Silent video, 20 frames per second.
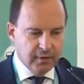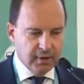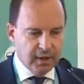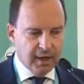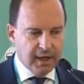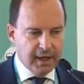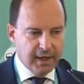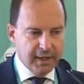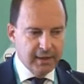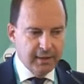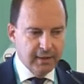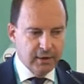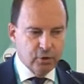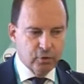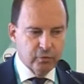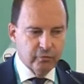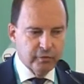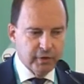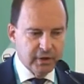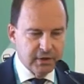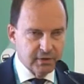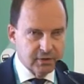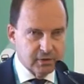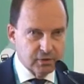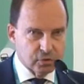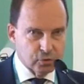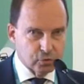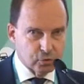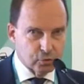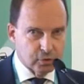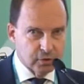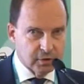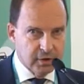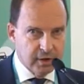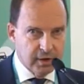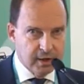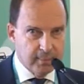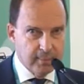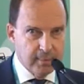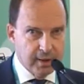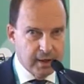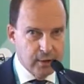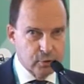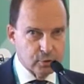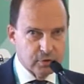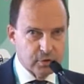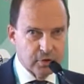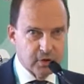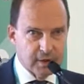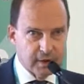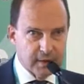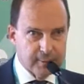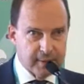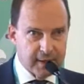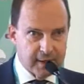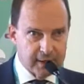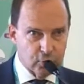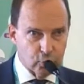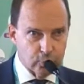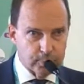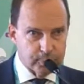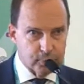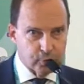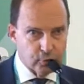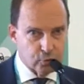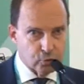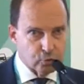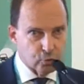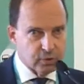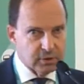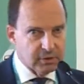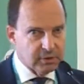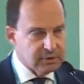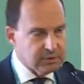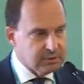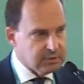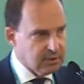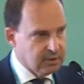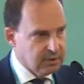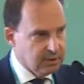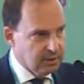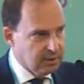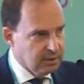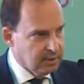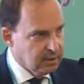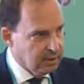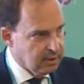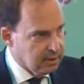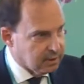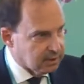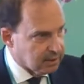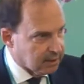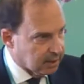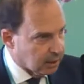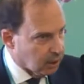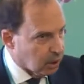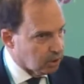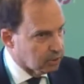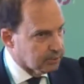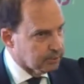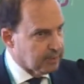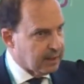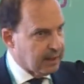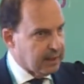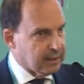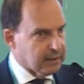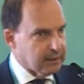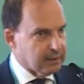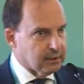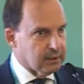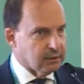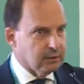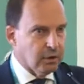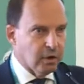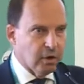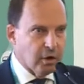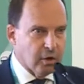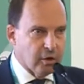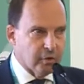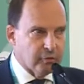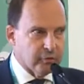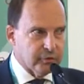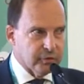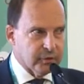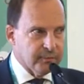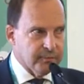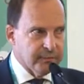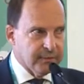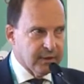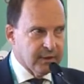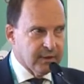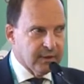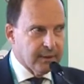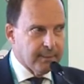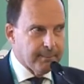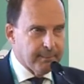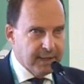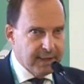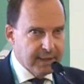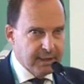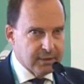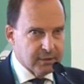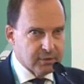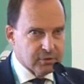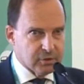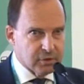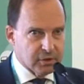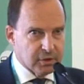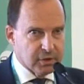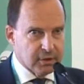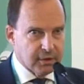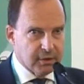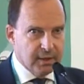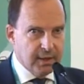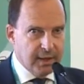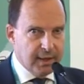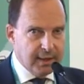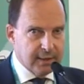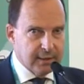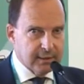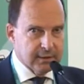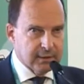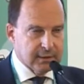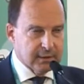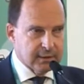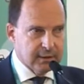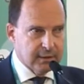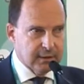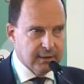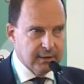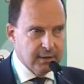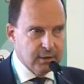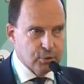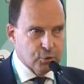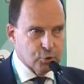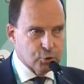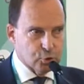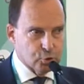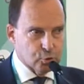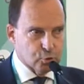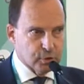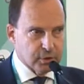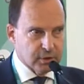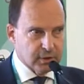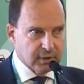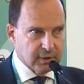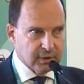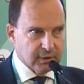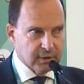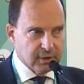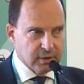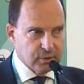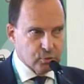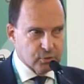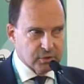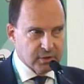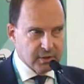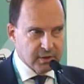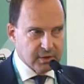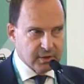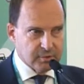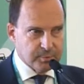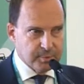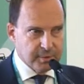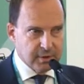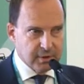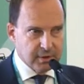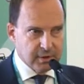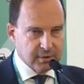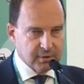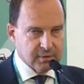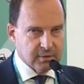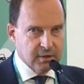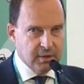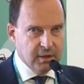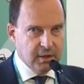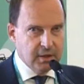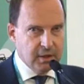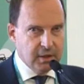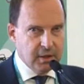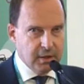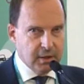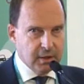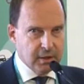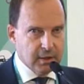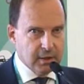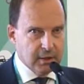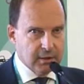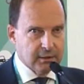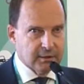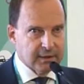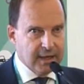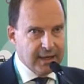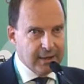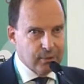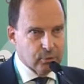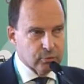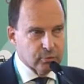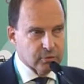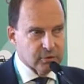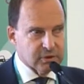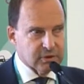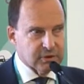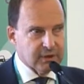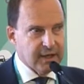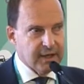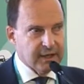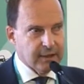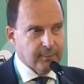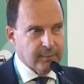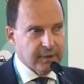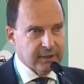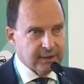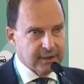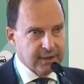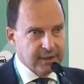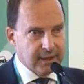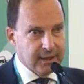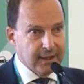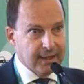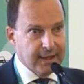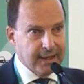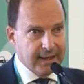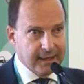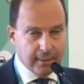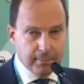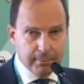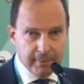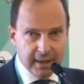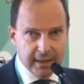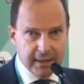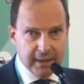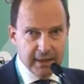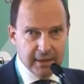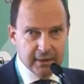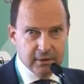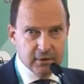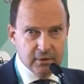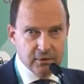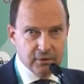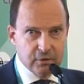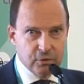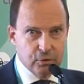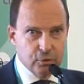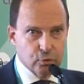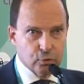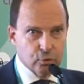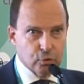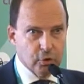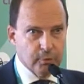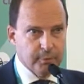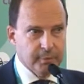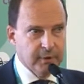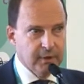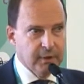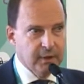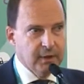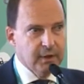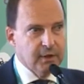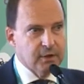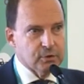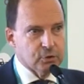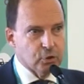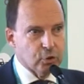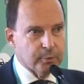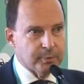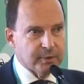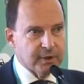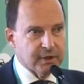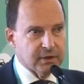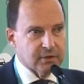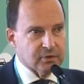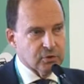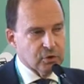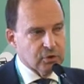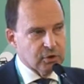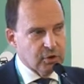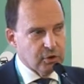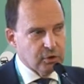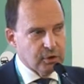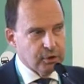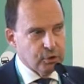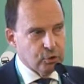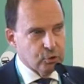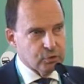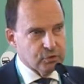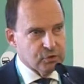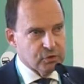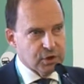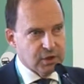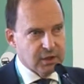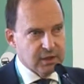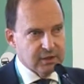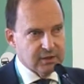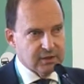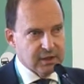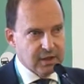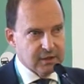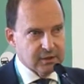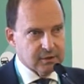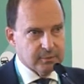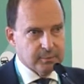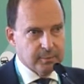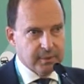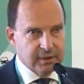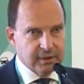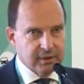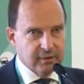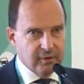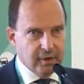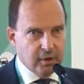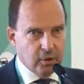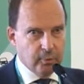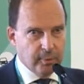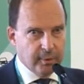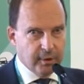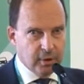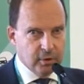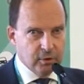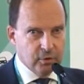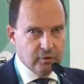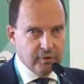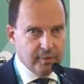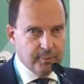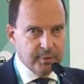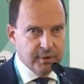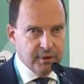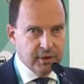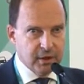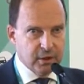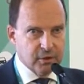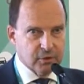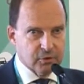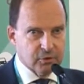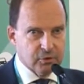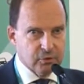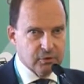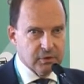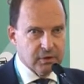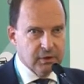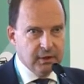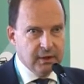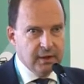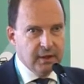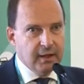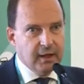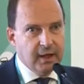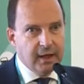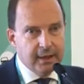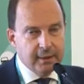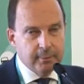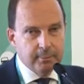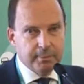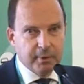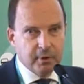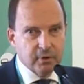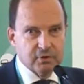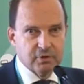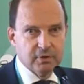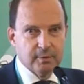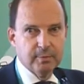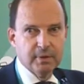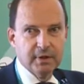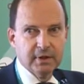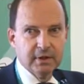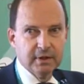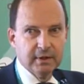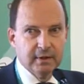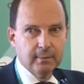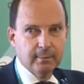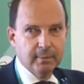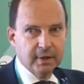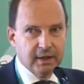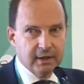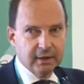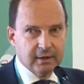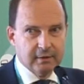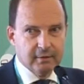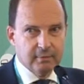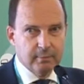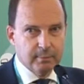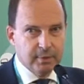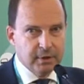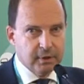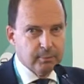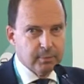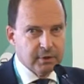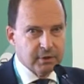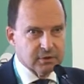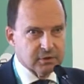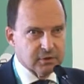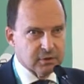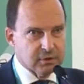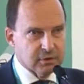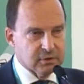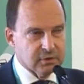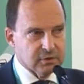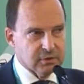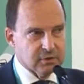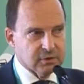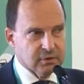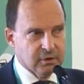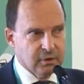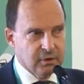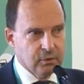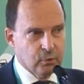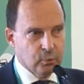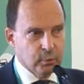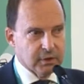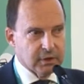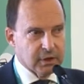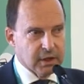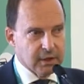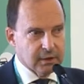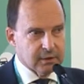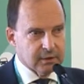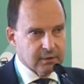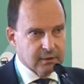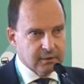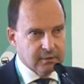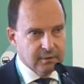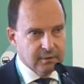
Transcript: I convinced you about the great opportunities, the gold mine of managing and ensuring the user experience in towns like Matera and like many others in Europe. So please, not only use GNSS, but develop a lot of applications and possibly make big businesses with that.